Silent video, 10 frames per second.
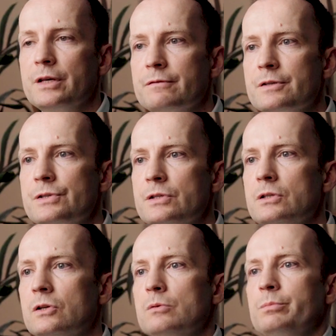
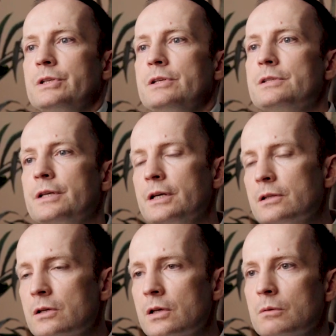diversity, the company is
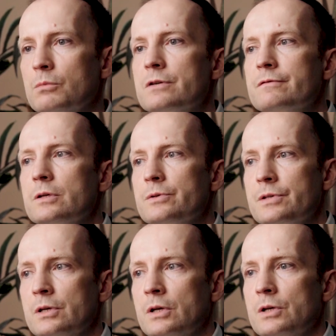again marvelous.